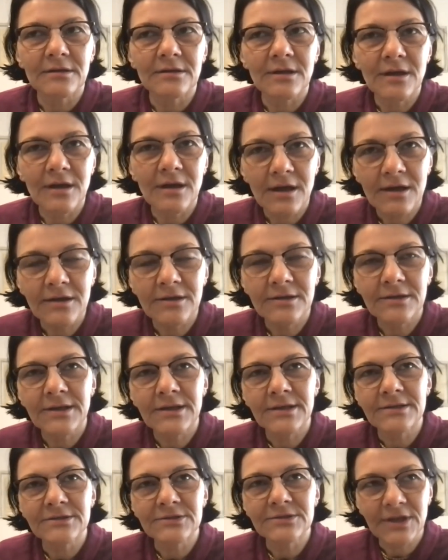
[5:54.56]
god
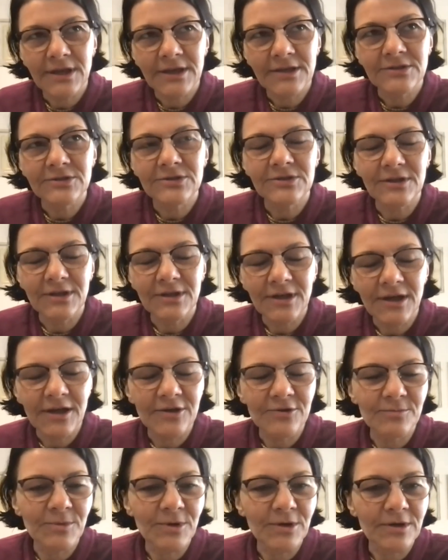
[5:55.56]
can change the
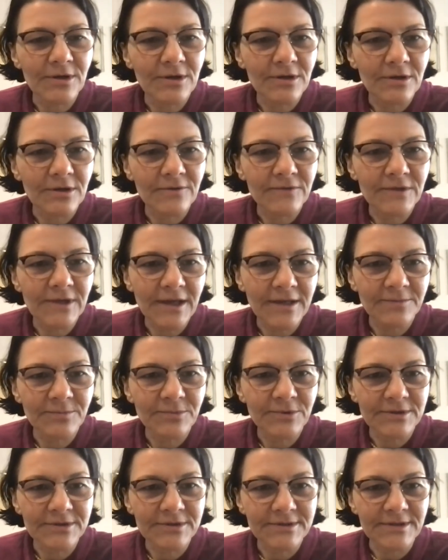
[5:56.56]
karma of that
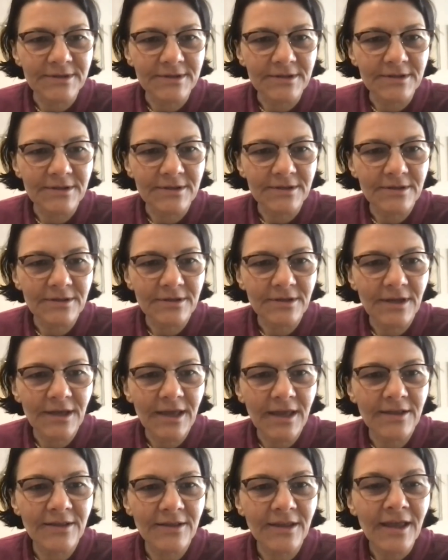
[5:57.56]
person
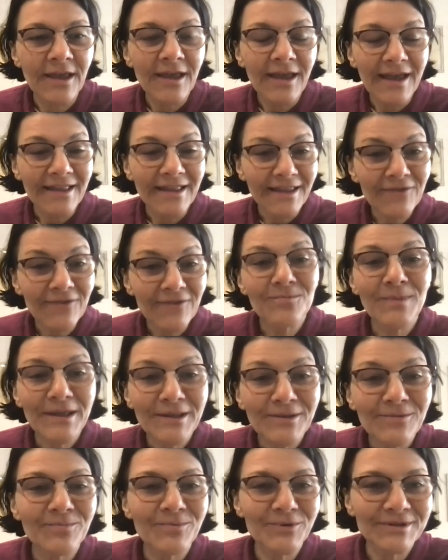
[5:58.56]
and and i've
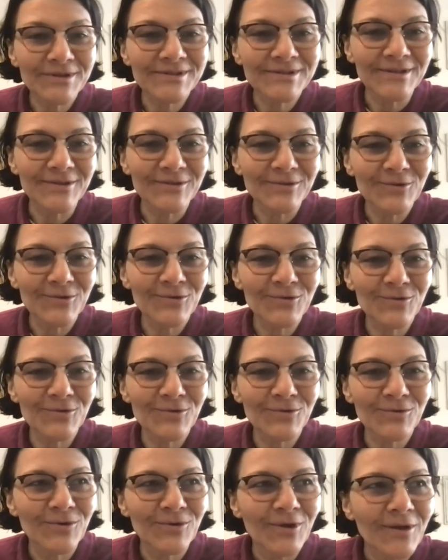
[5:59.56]
met a person
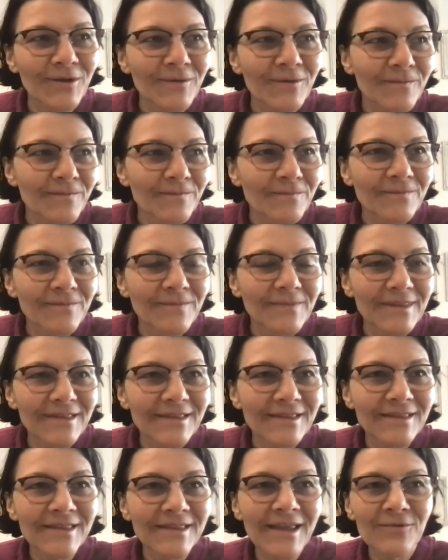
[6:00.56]
who
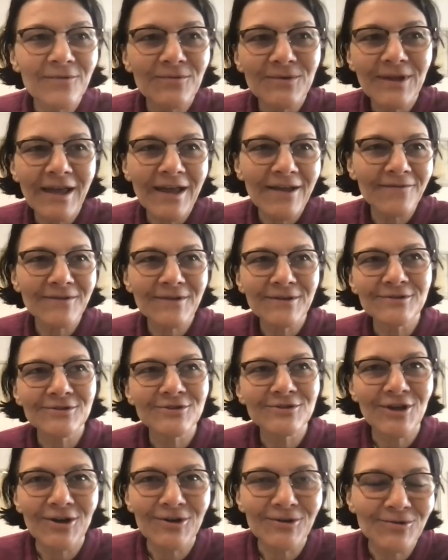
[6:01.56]
they will have their
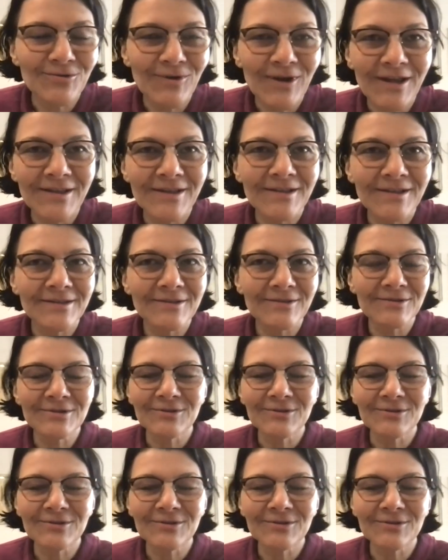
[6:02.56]
chart read and the